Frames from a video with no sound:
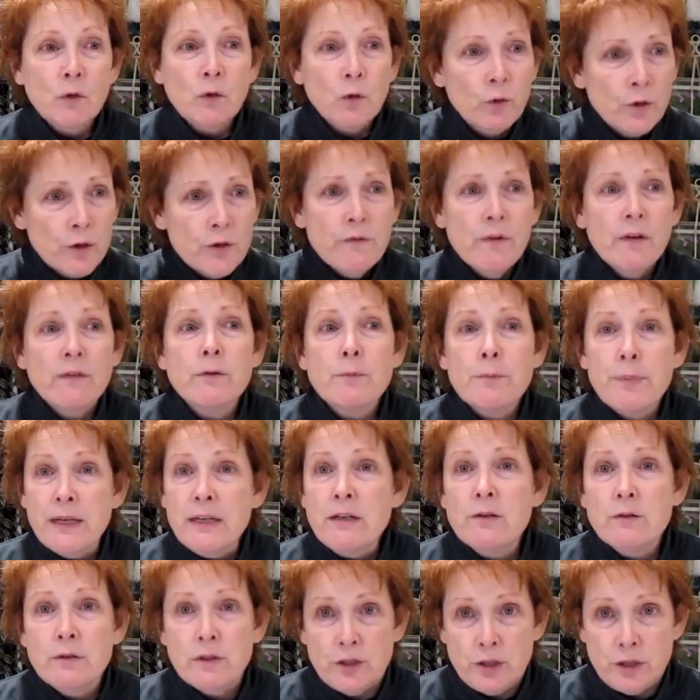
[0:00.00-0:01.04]
or you've ever been
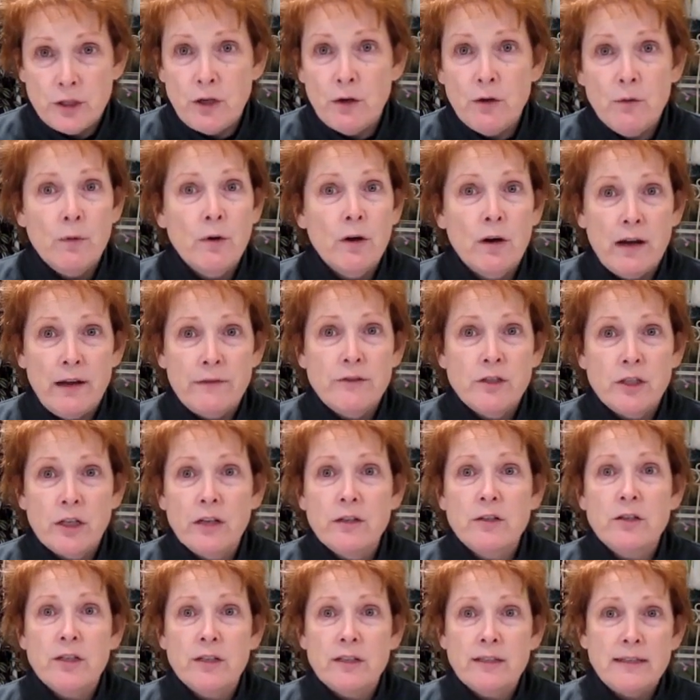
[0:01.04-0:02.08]
to a show where I've
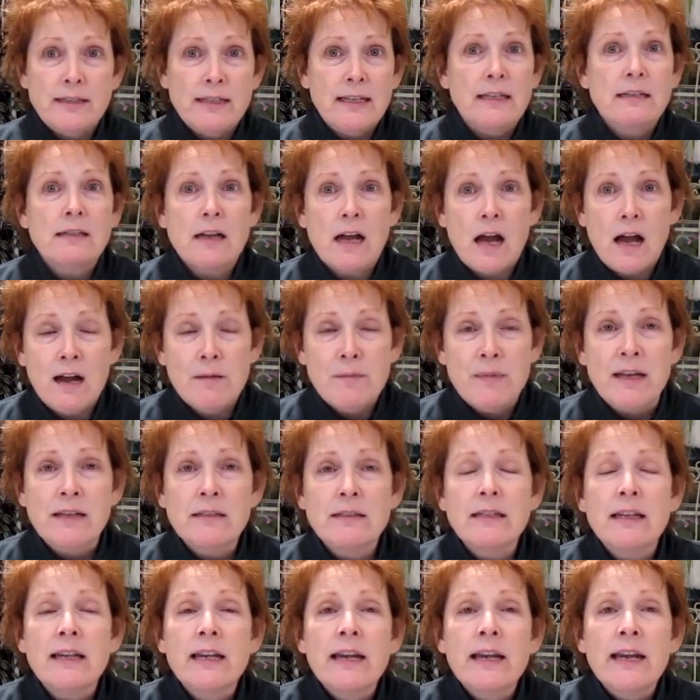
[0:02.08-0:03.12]
judged and seen
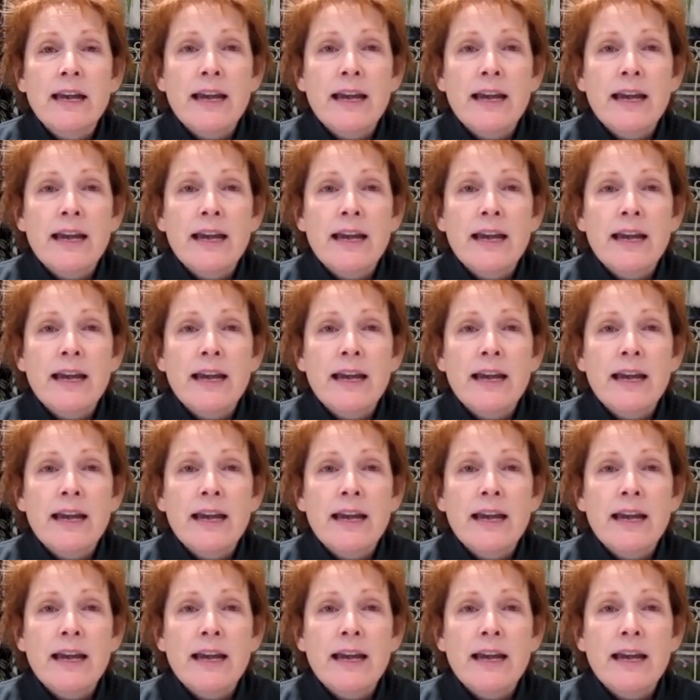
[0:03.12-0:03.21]
comments